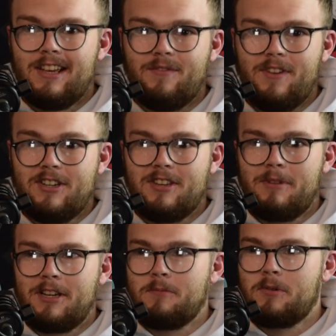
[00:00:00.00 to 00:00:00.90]
eventually
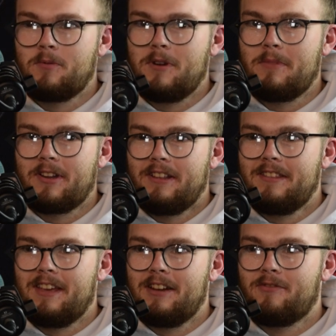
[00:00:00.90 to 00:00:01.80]
managed to persuade my gran
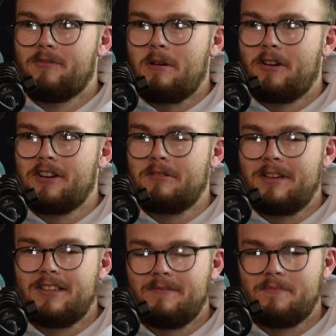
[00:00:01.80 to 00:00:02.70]
to get it for my
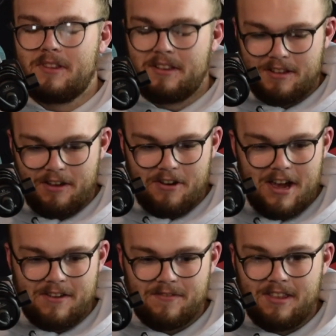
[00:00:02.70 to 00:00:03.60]
Christmas.
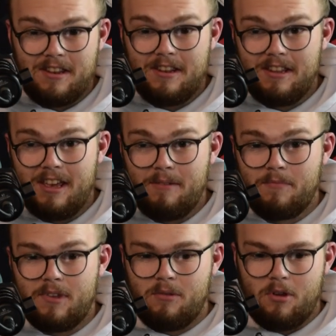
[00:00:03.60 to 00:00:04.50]
Arrived, and
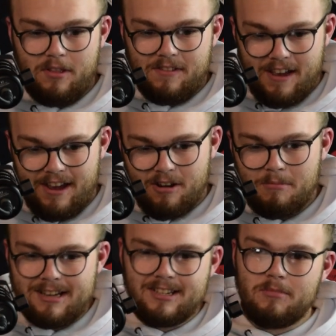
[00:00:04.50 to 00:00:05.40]
um, the entire
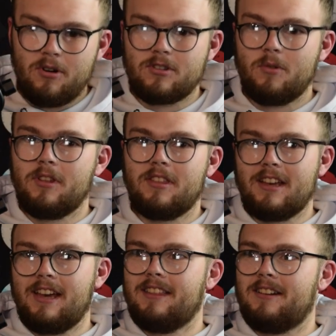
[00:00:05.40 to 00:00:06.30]
magic box, the only thing
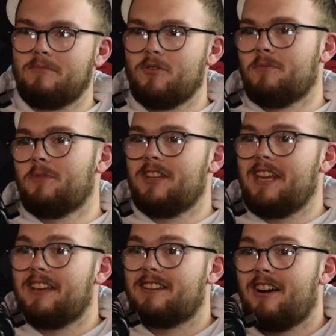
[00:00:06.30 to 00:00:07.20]
I ended up using was a
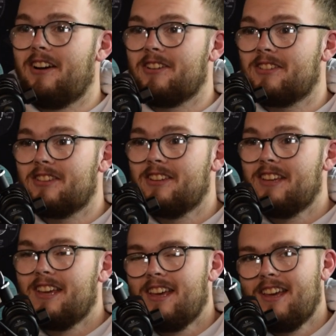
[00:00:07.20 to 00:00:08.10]
deck of cards.
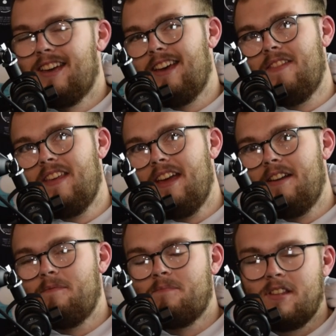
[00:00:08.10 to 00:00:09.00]
And
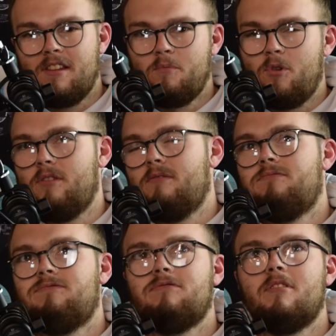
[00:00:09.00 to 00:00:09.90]
then I'd done what,
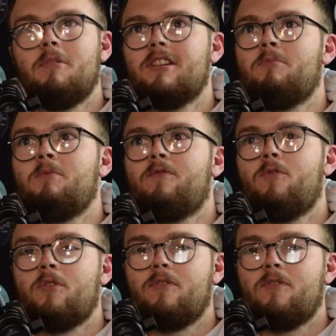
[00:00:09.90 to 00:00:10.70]
it must have been four or